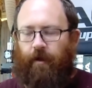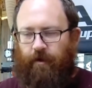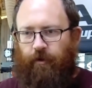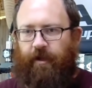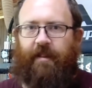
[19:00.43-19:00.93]
but
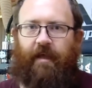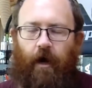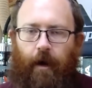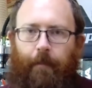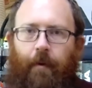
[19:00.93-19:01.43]
you need the
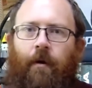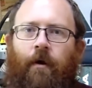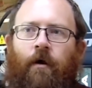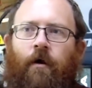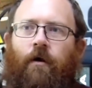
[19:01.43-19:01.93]
up
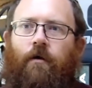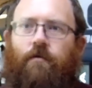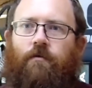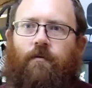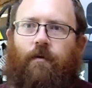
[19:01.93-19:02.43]

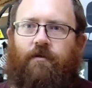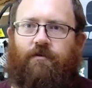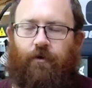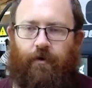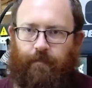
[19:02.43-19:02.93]

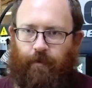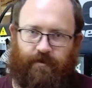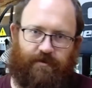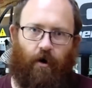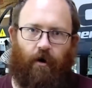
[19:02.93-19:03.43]
because you can put
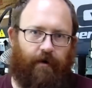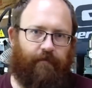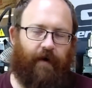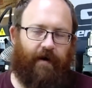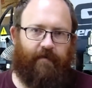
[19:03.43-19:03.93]
a star
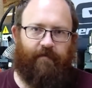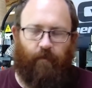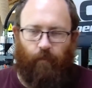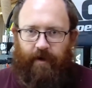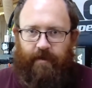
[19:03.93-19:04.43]
in 5
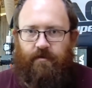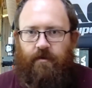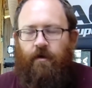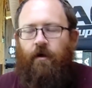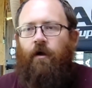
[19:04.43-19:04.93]
different
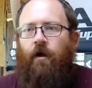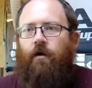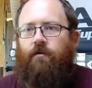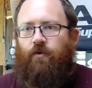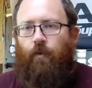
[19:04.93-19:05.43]
ways.
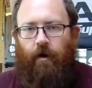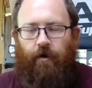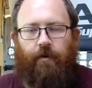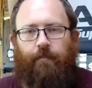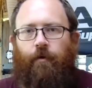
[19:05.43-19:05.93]
A square
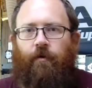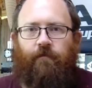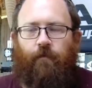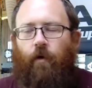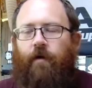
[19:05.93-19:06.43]
you can put
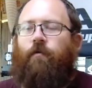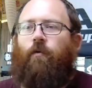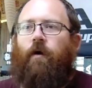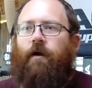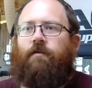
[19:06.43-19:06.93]
in 4
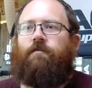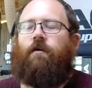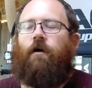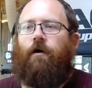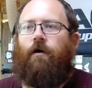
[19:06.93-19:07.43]
different
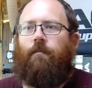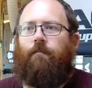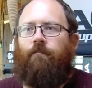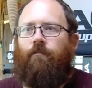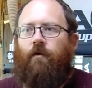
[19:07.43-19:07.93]
ways.
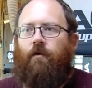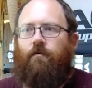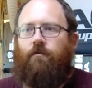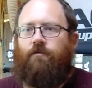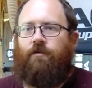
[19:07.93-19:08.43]

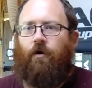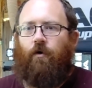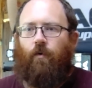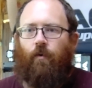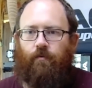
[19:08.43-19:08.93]

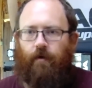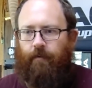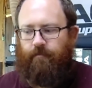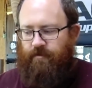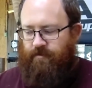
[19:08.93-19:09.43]
So
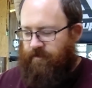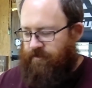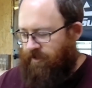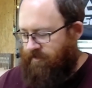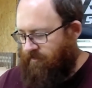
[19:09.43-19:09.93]
I would just
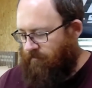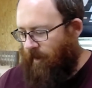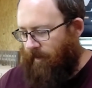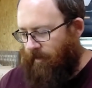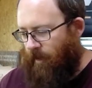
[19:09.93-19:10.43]
suggest to
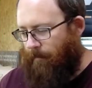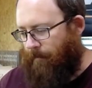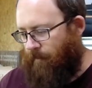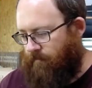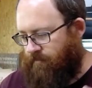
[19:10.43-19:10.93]
write
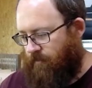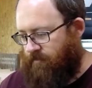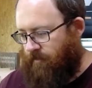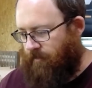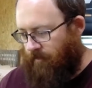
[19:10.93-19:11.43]
up so
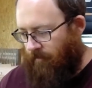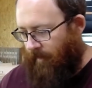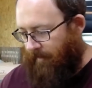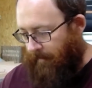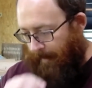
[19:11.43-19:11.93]
it's on there
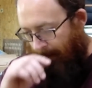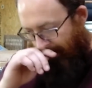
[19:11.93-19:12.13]
correctly.